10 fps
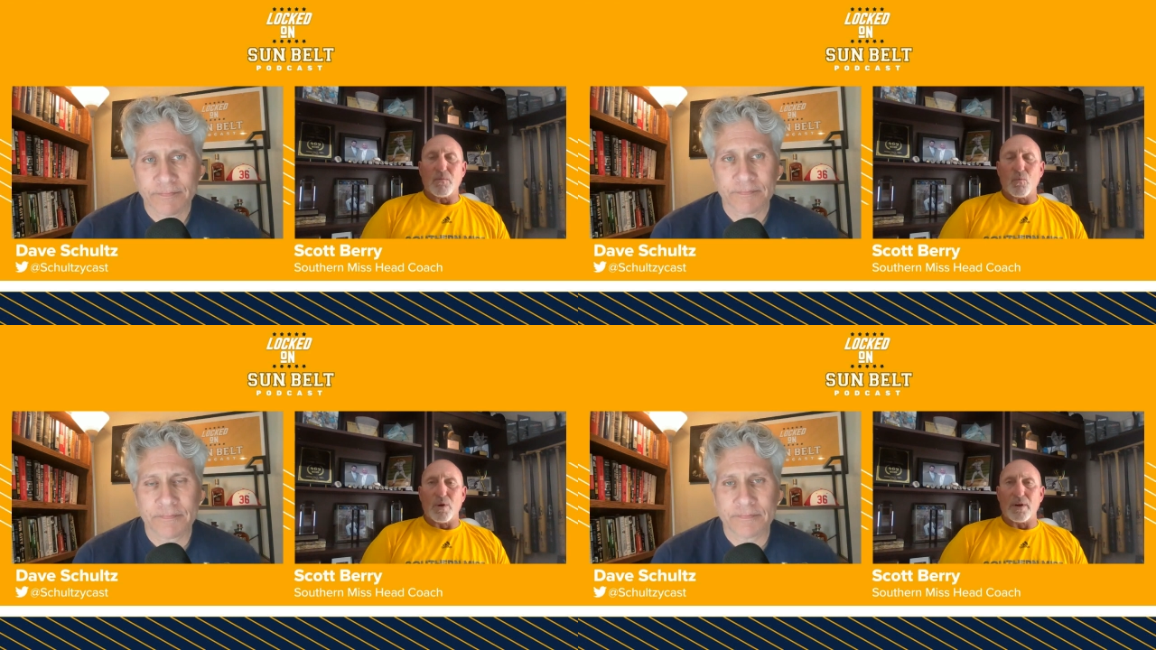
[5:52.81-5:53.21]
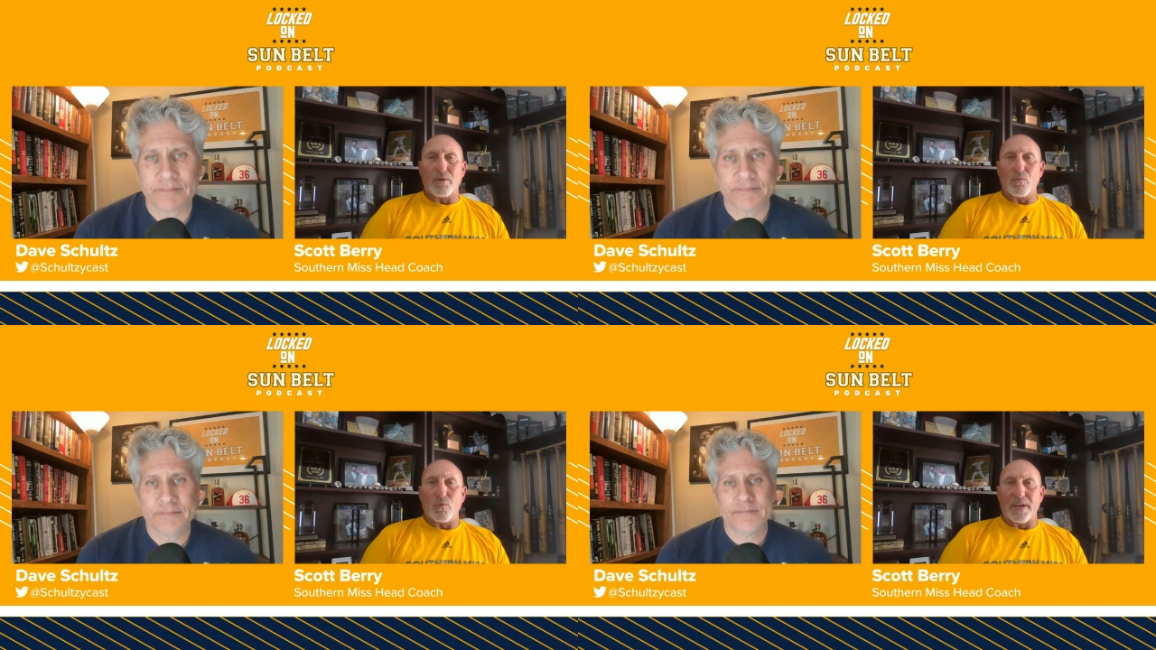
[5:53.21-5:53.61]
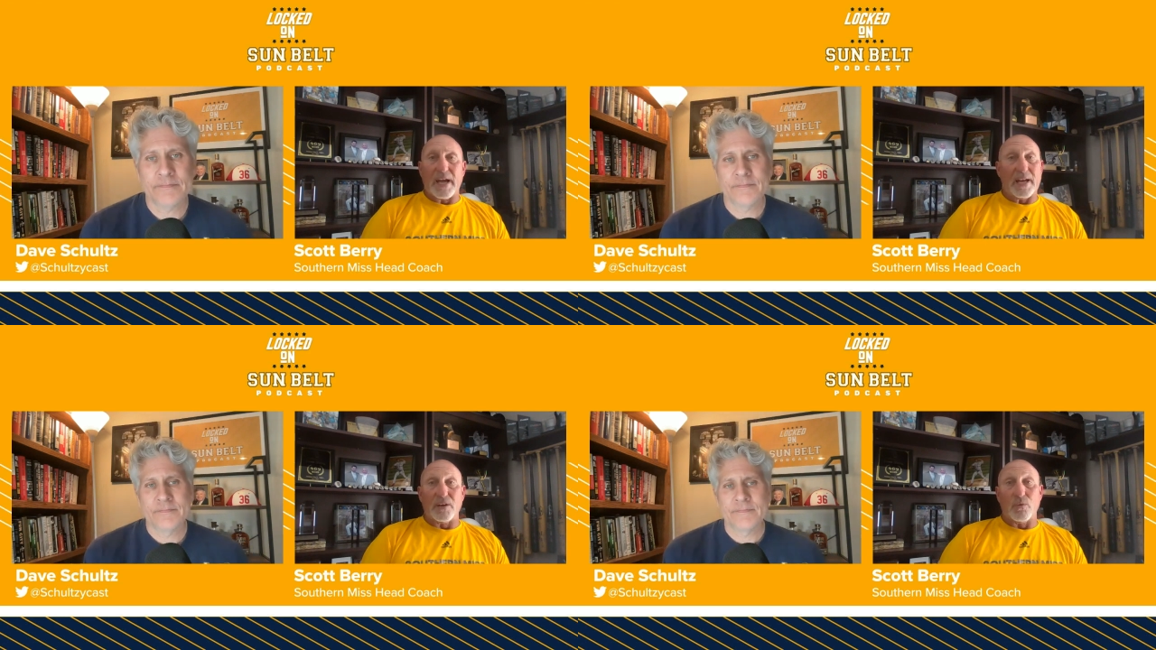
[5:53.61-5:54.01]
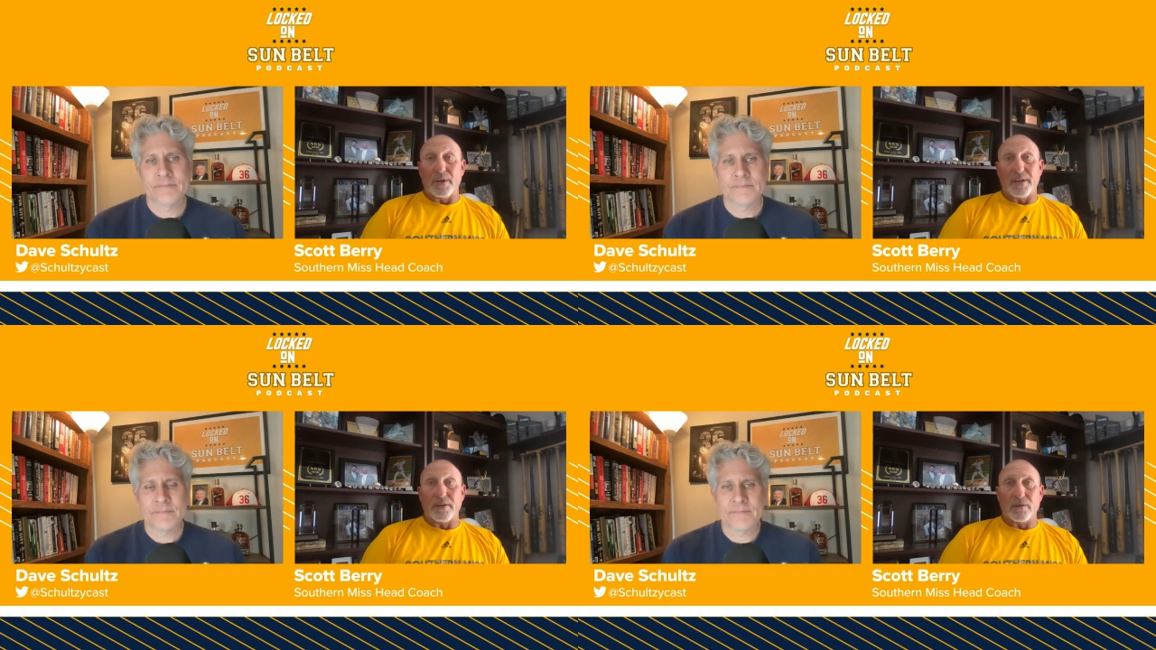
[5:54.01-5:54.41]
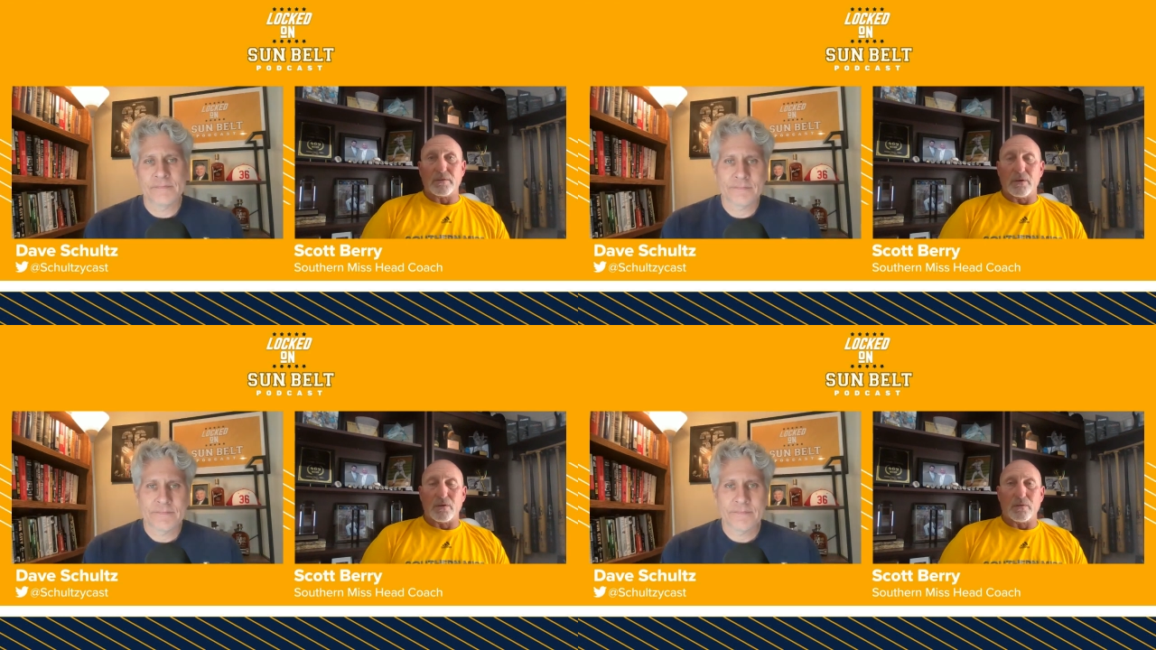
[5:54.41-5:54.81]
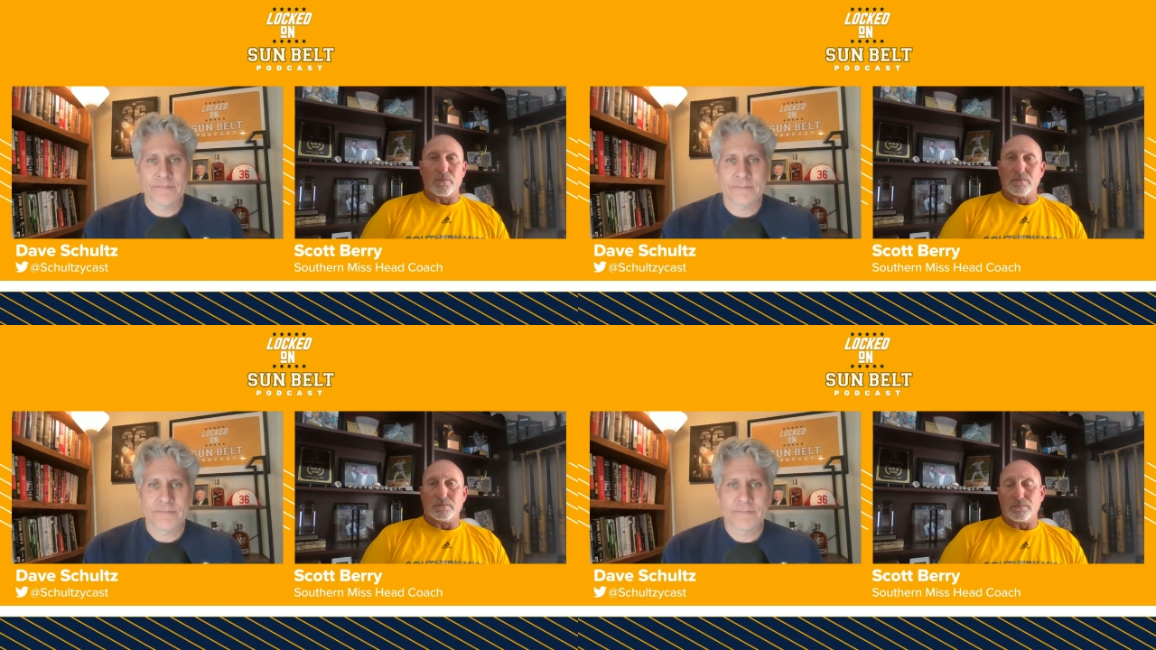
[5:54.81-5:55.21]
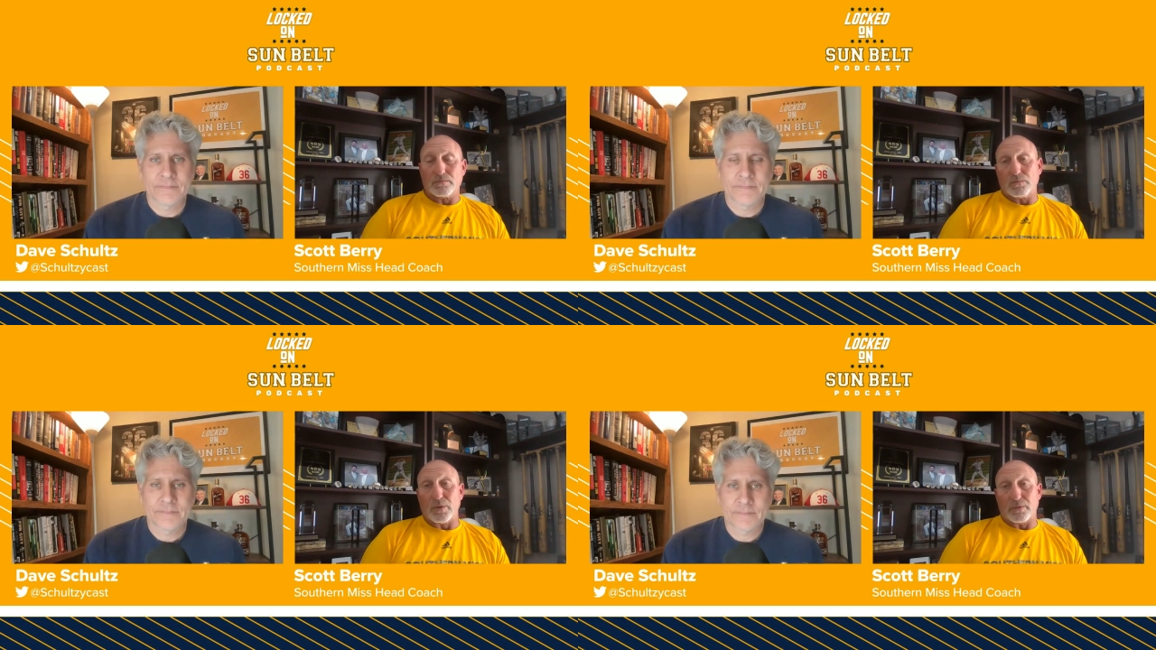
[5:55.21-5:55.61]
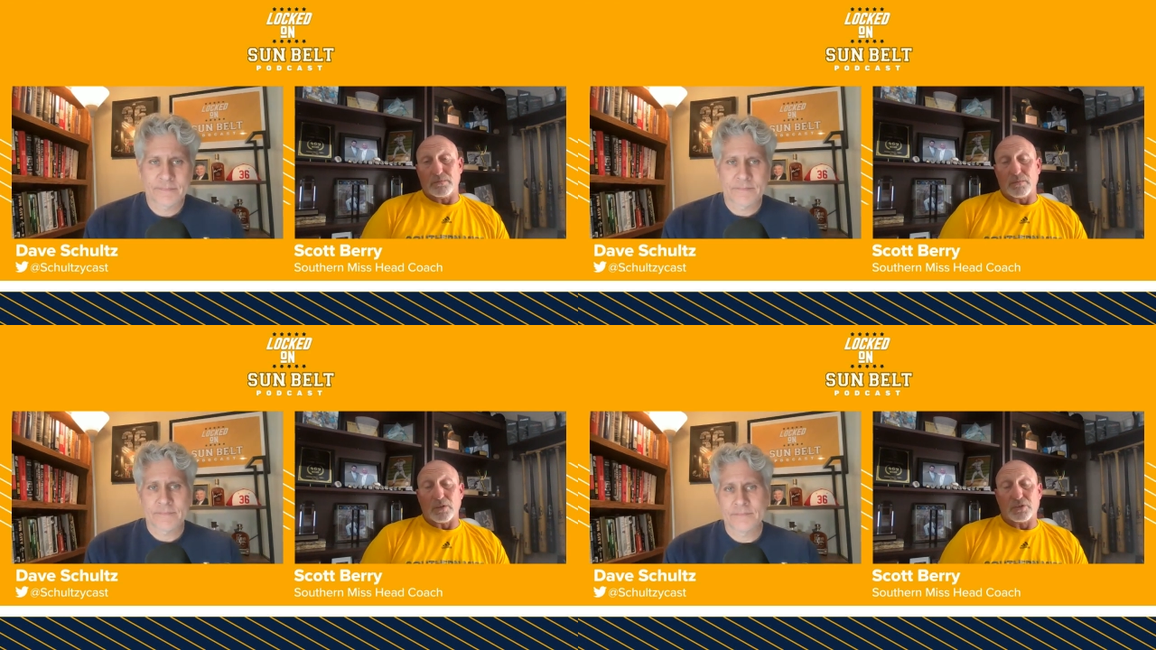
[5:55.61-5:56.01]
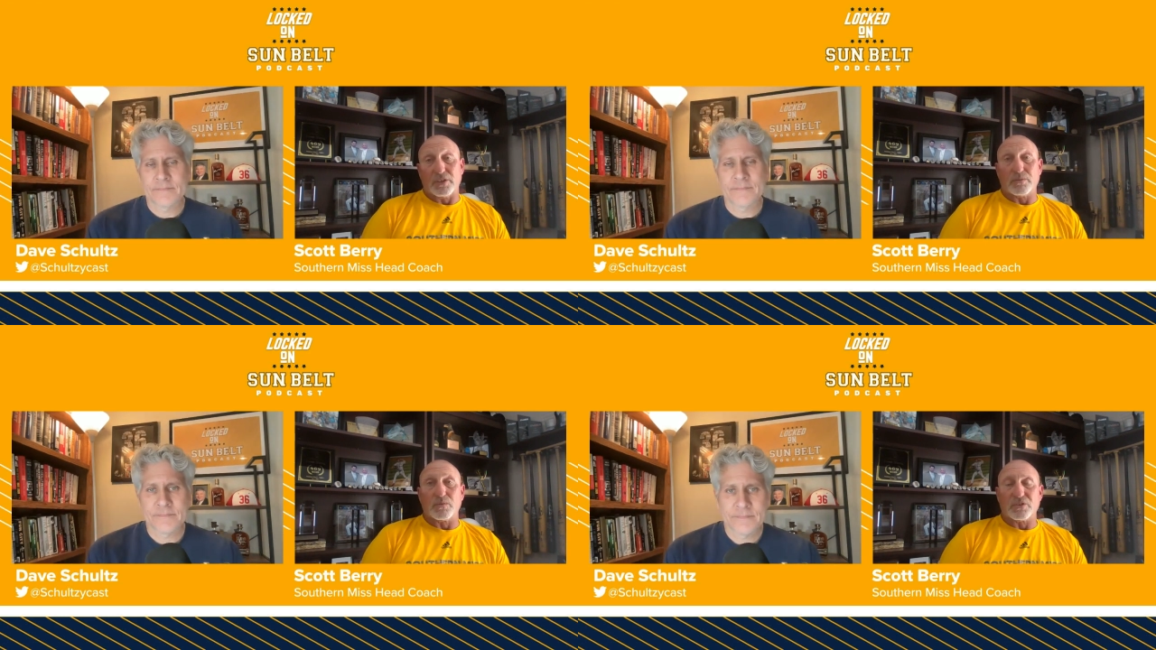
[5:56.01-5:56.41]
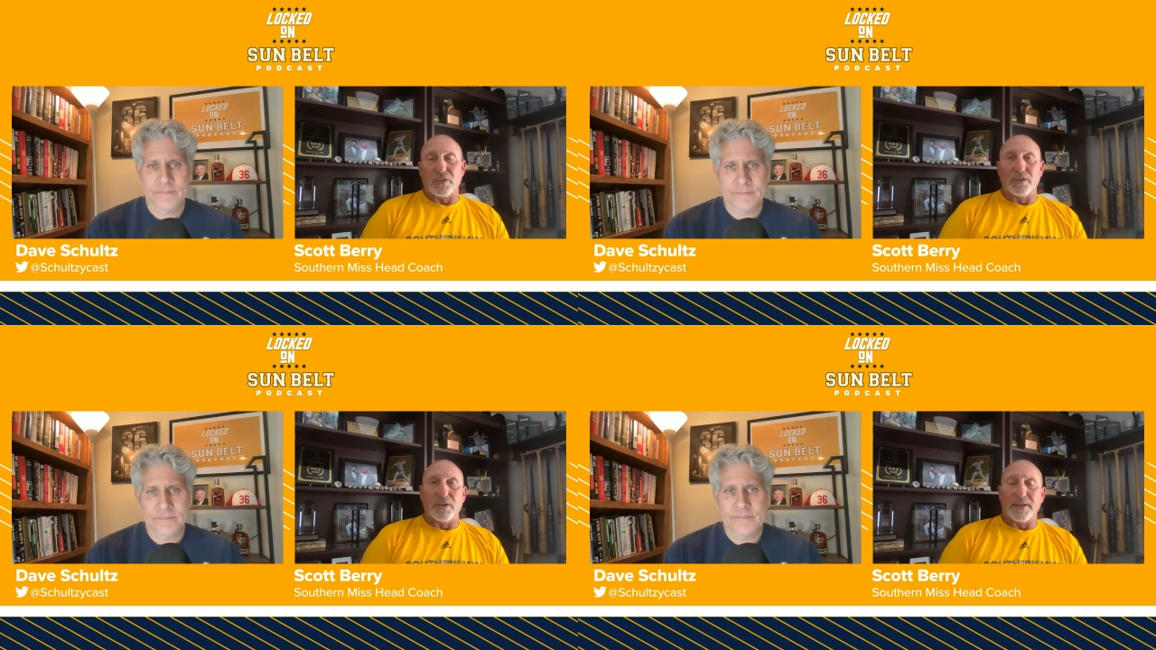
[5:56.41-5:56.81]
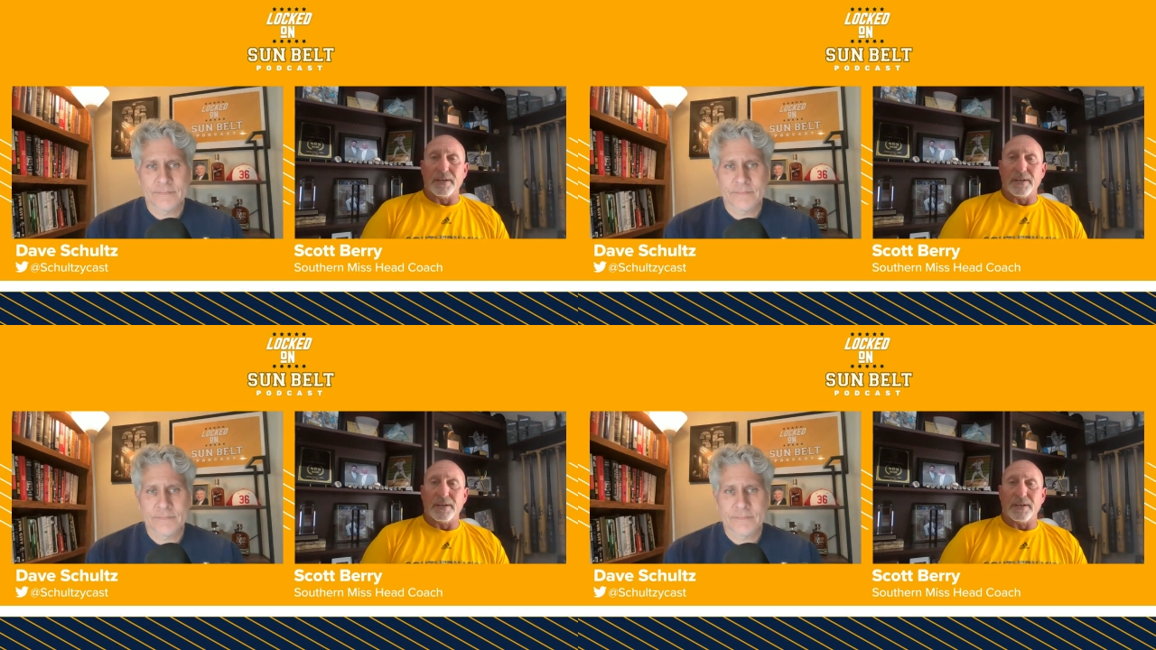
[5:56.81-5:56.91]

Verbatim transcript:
Speaker 1: where we had to win or or where our season was done.